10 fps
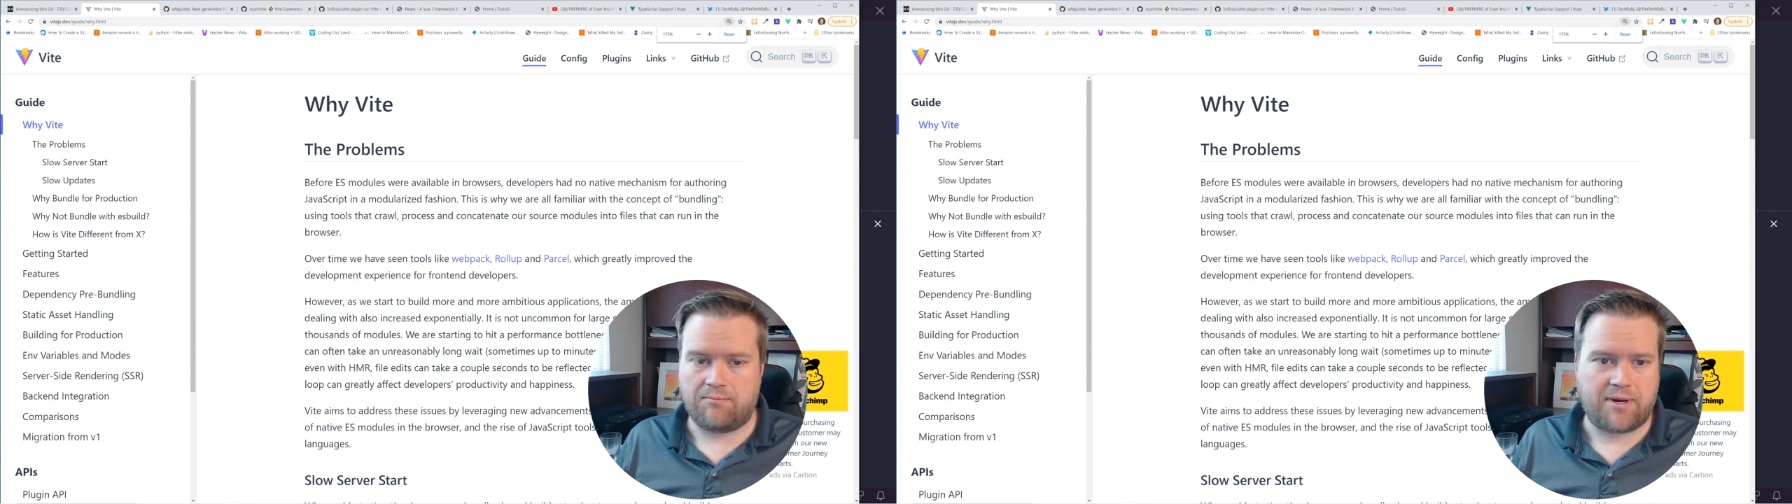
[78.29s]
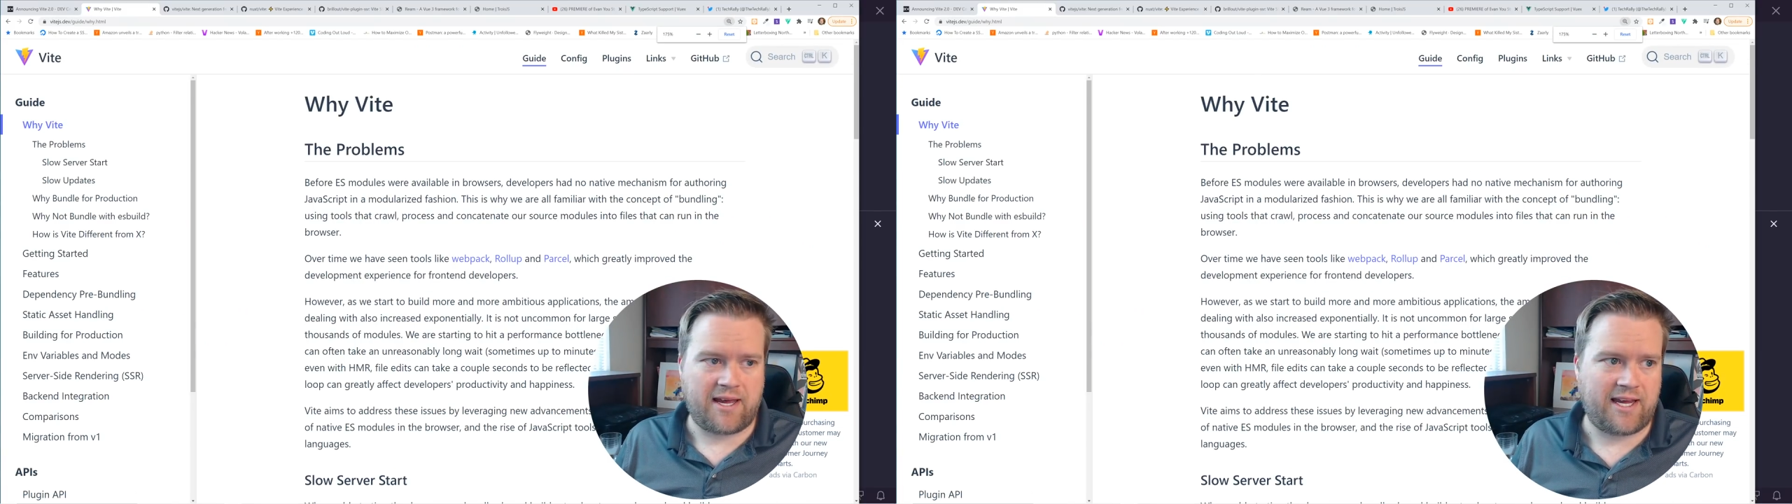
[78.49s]

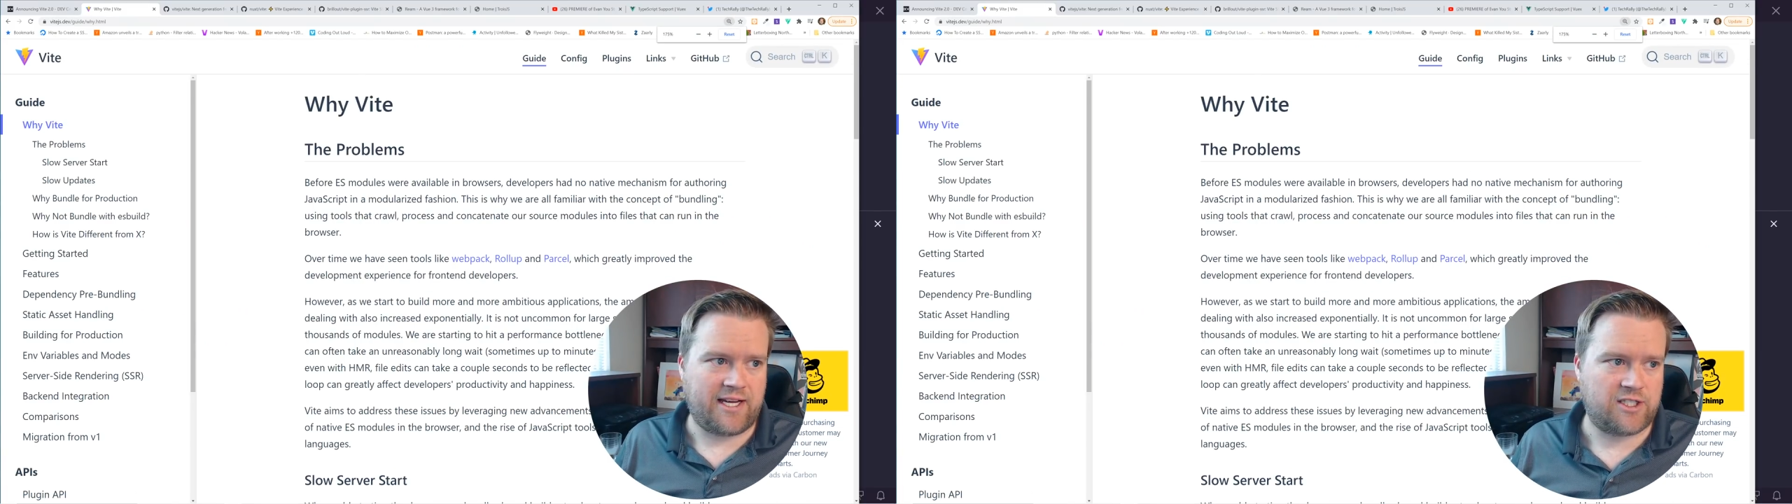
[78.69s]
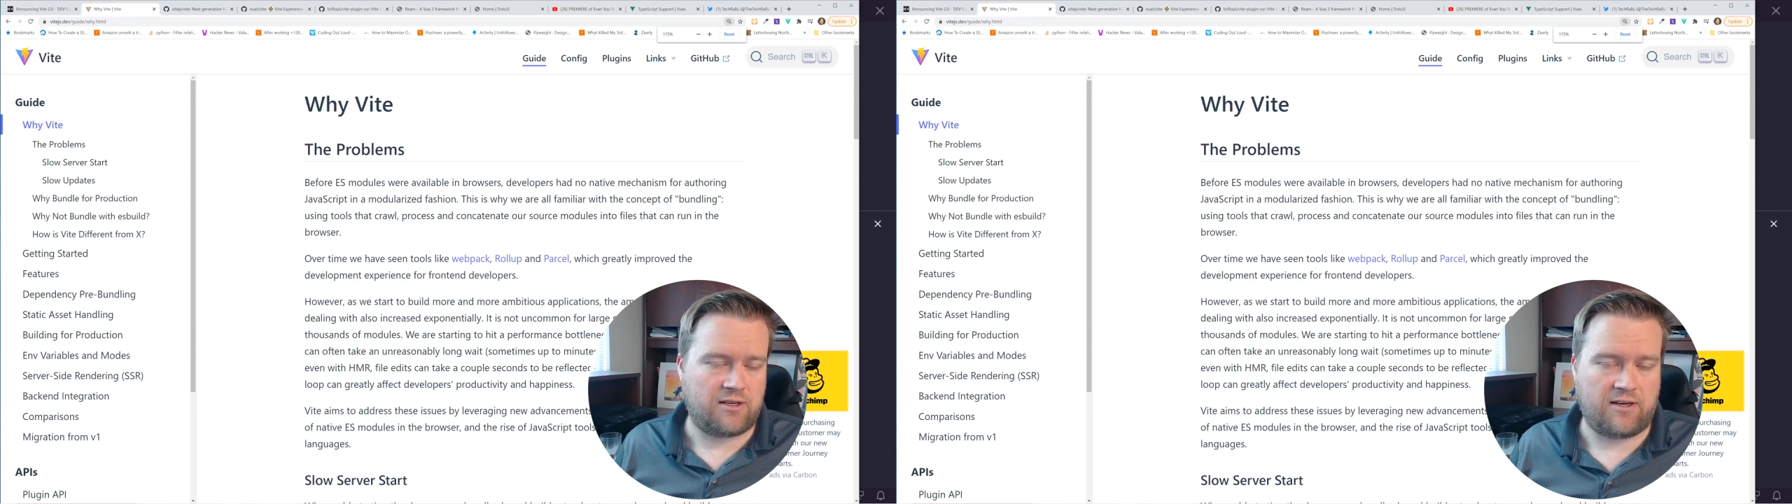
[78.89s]

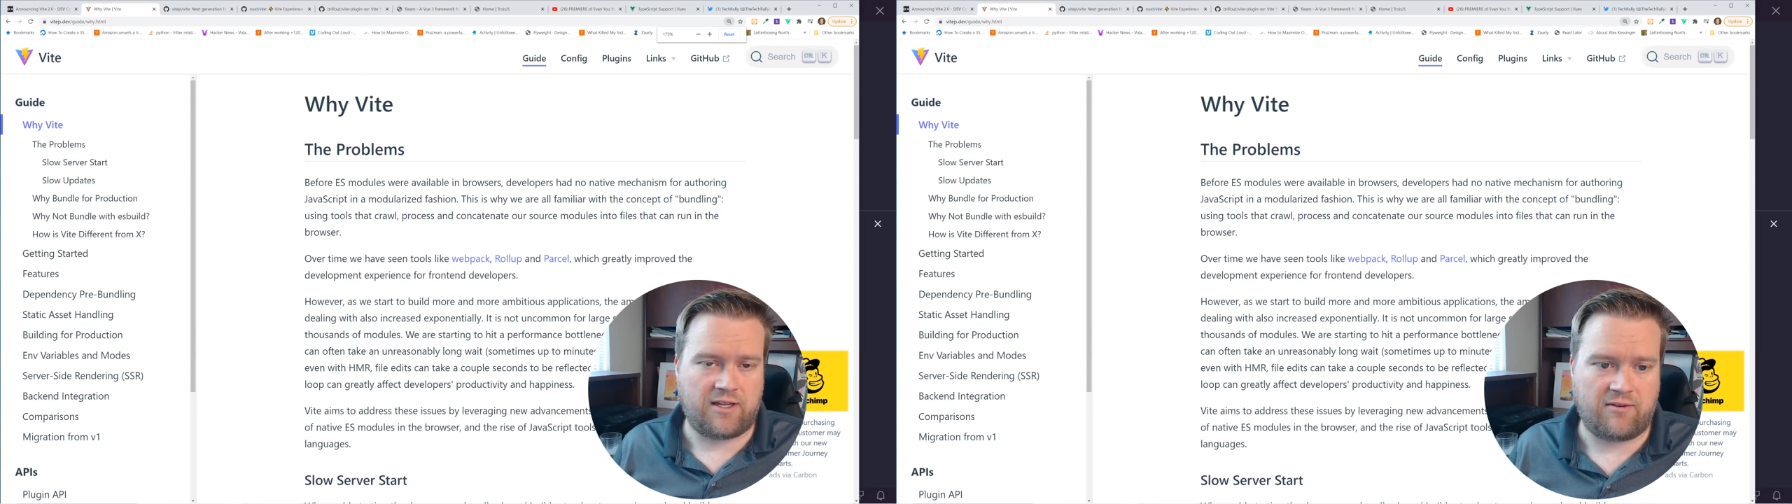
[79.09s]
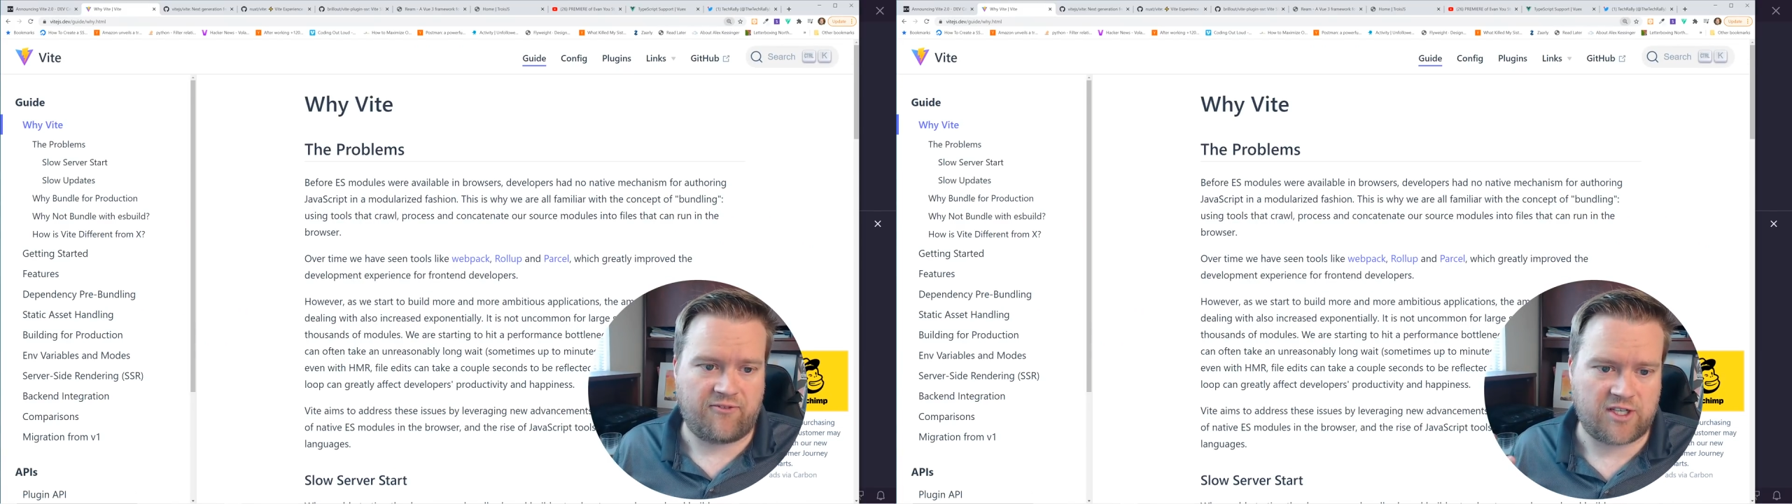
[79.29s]
page on
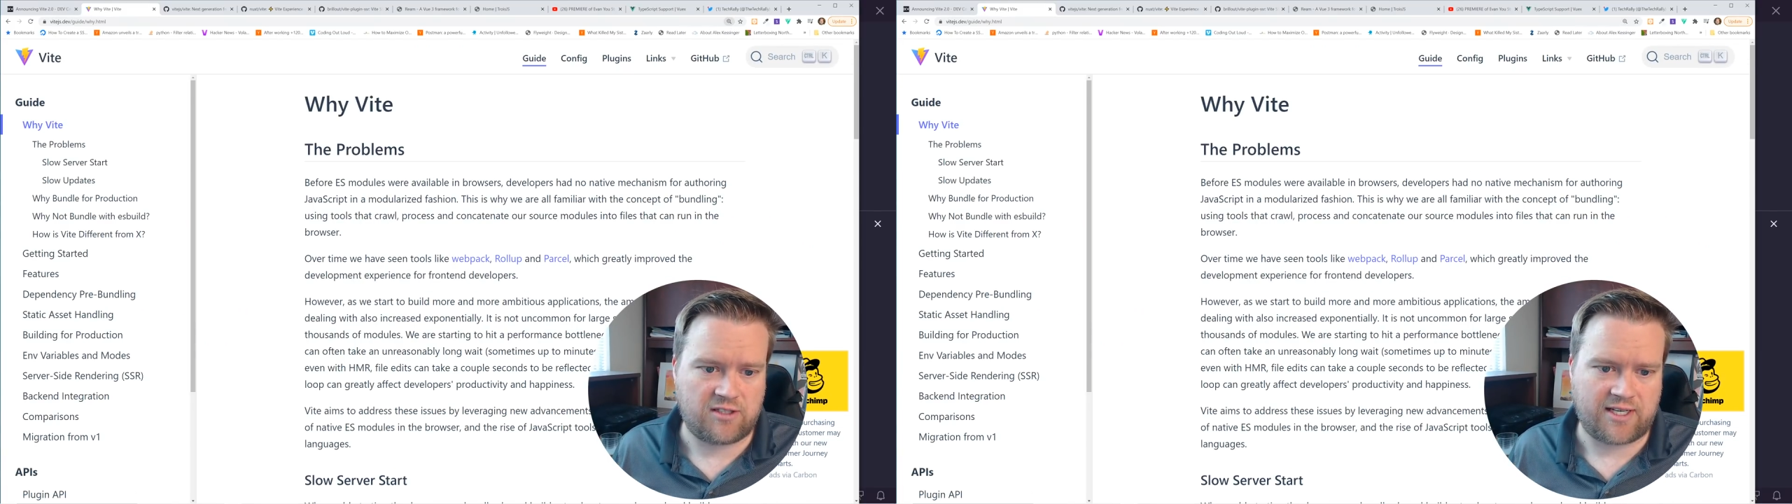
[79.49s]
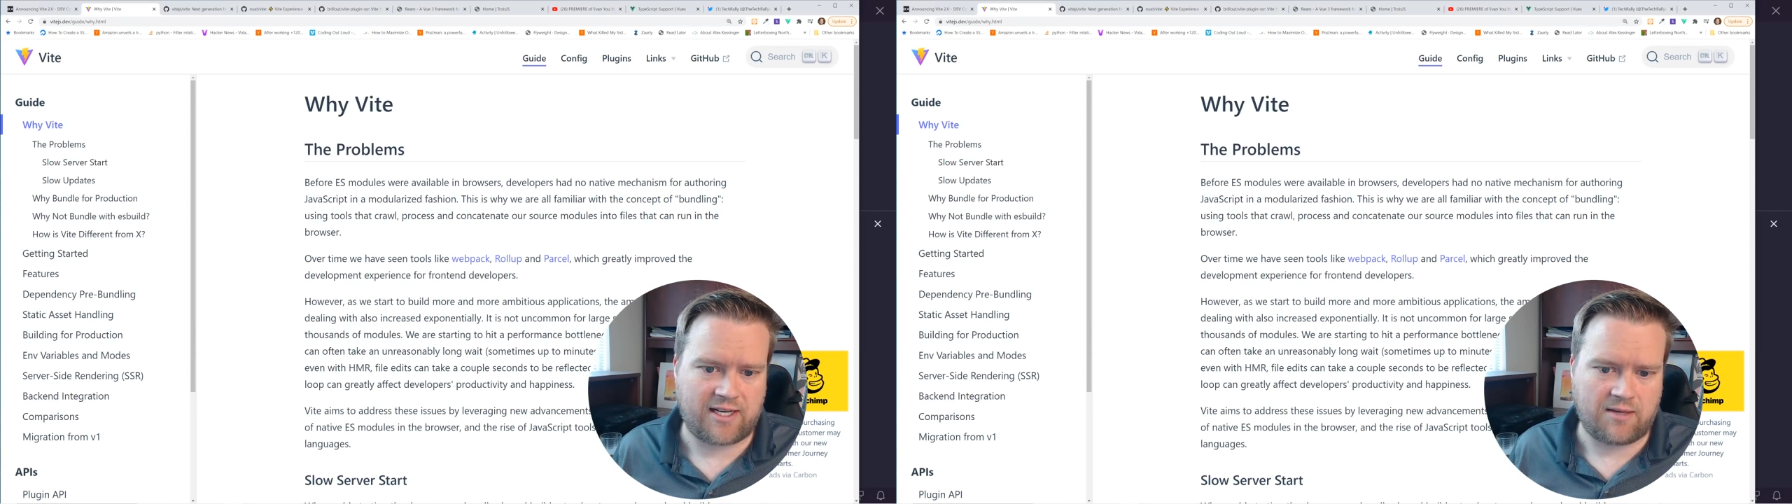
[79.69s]
the
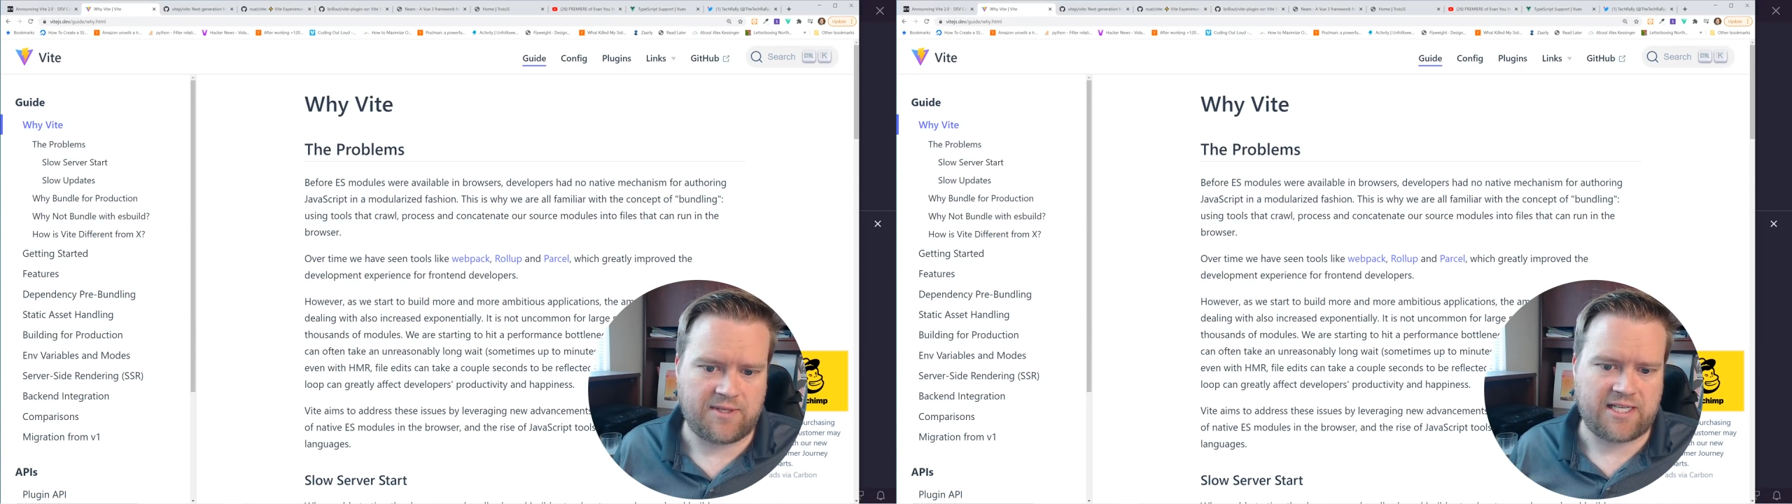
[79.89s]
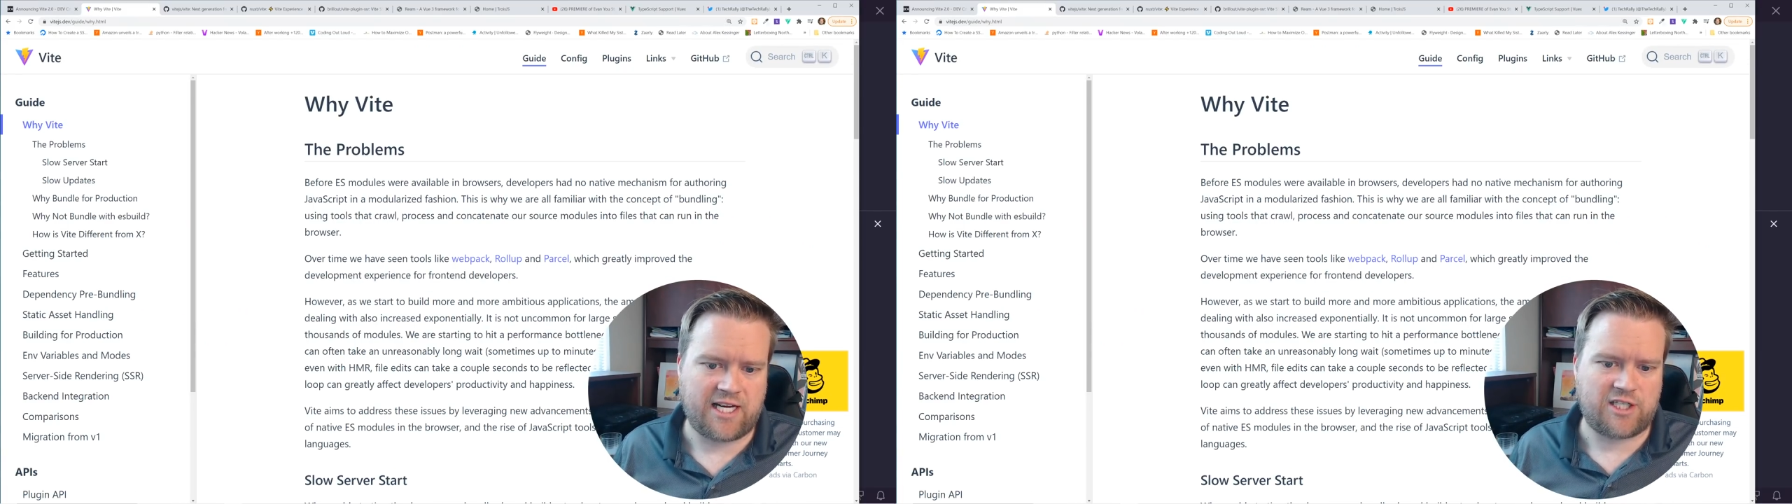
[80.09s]
official
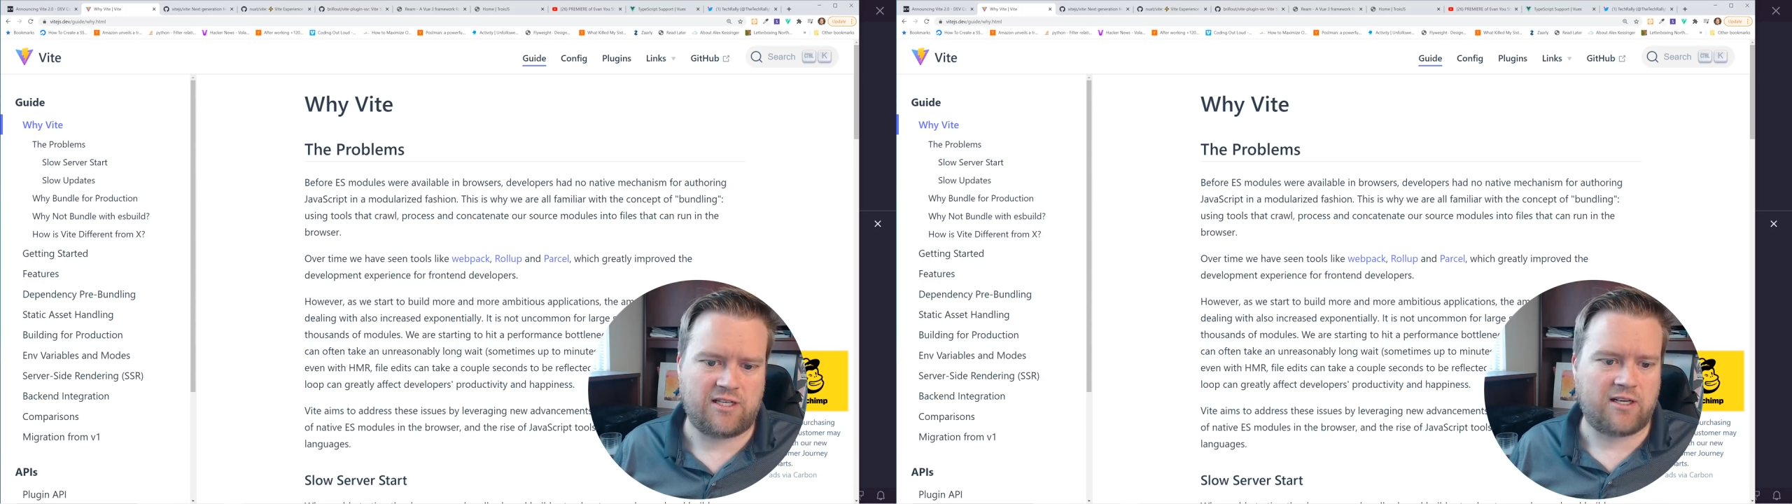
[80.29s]
documentation,